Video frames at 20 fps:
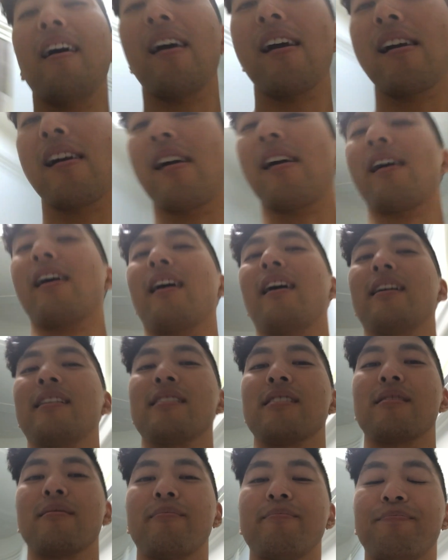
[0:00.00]

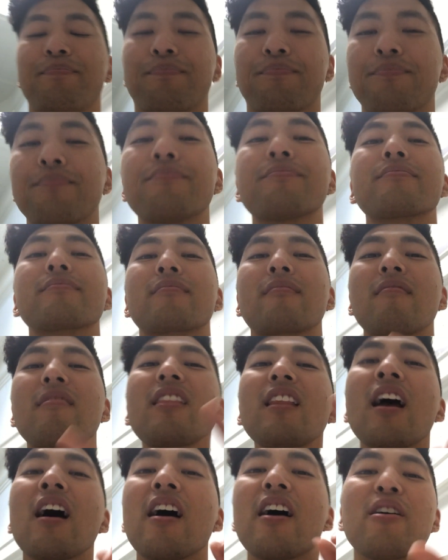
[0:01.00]
And
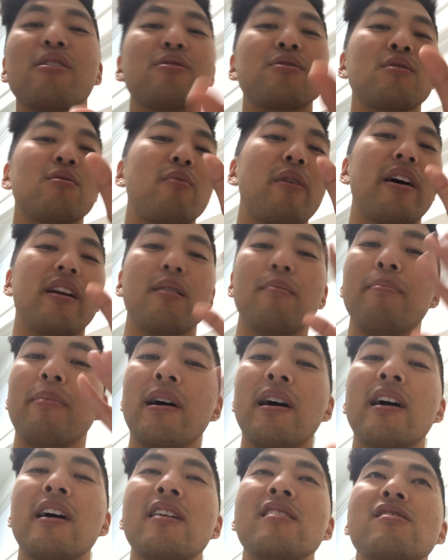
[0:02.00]
I also read a
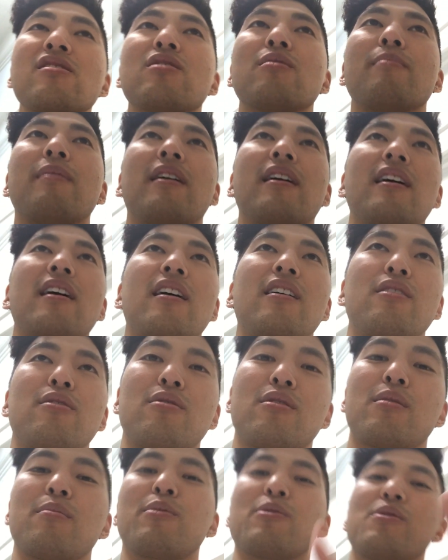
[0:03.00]
bunch about how
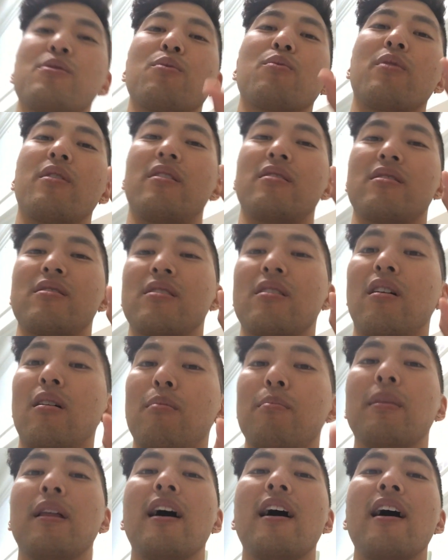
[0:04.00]
you're supposed to wear just
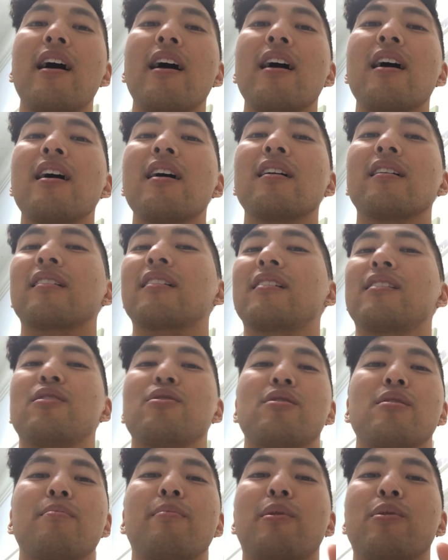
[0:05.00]
all black,
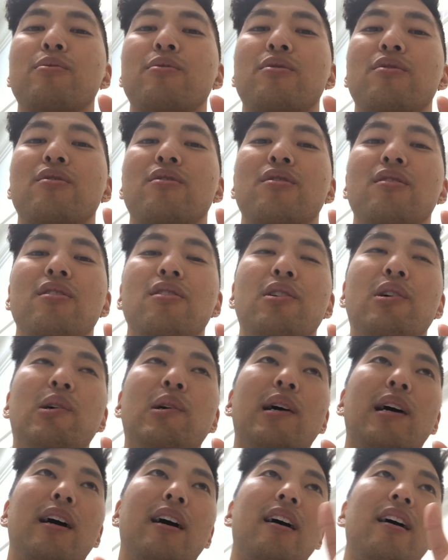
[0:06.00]
you're supposed
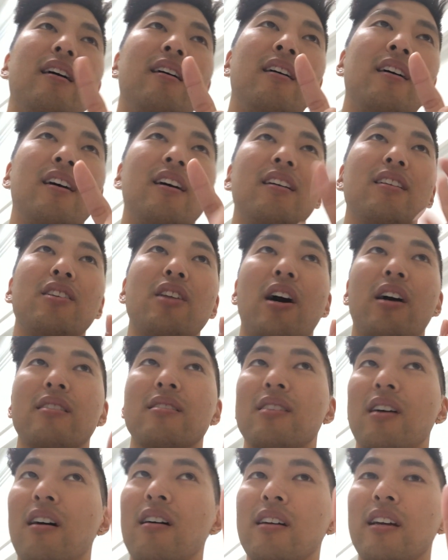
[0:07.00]
to
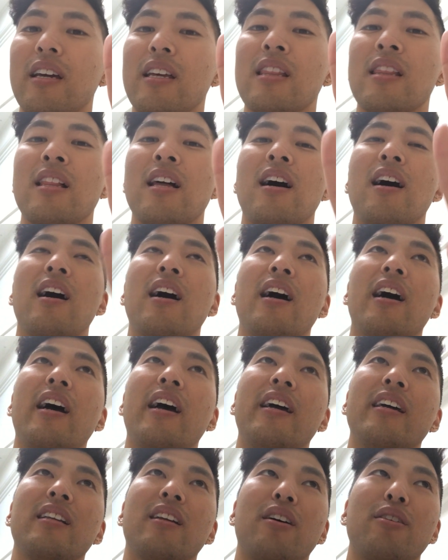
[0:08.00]
not talk in
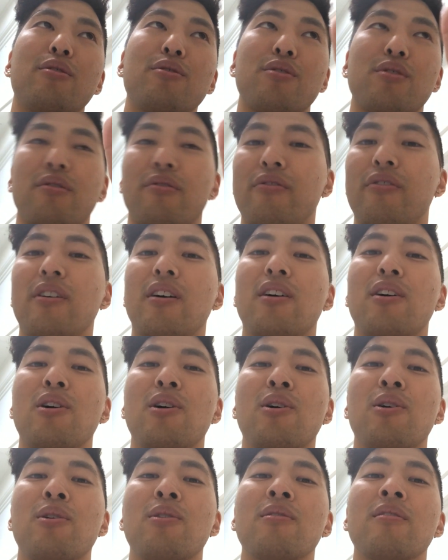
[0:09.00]
line, not use your
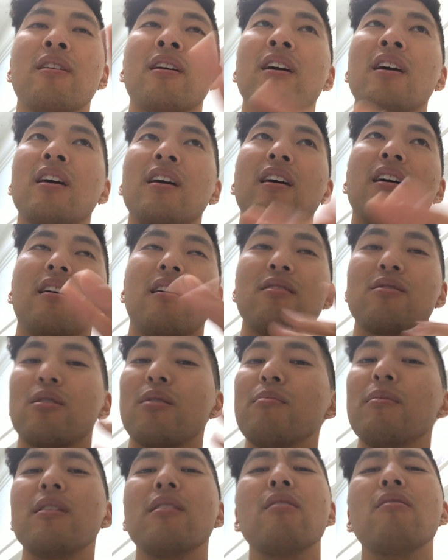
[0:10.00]
phone. And
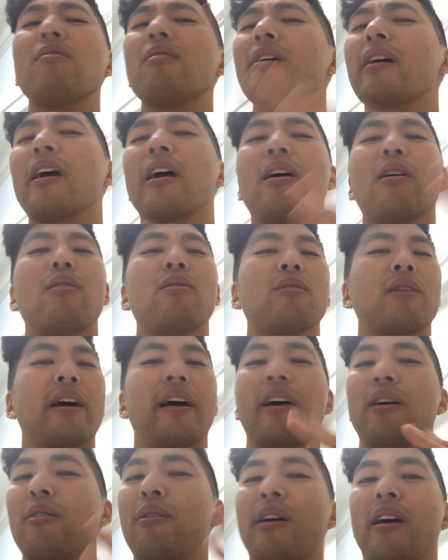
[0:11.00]
so I'm like,
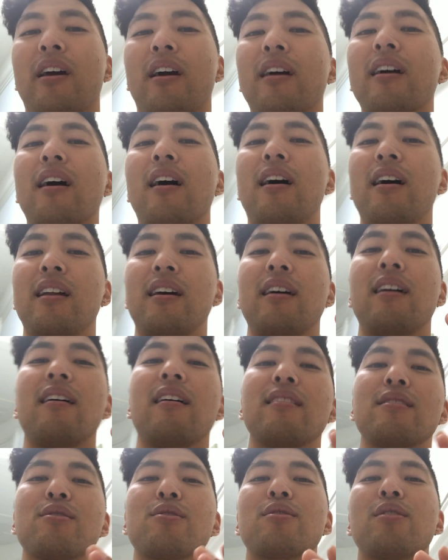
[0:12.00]
okay, I got it.
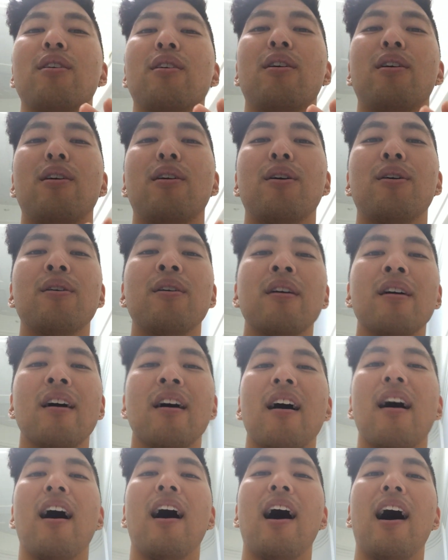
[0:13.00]
And so
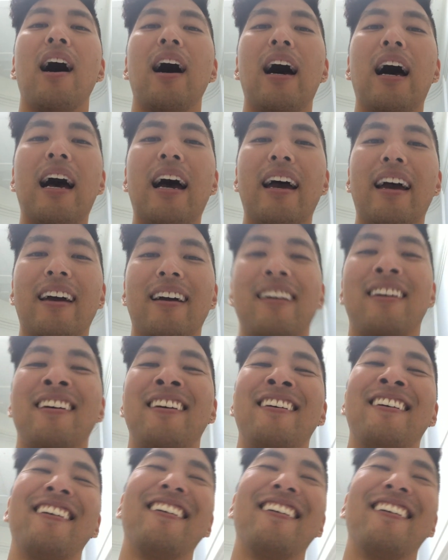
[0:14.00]
I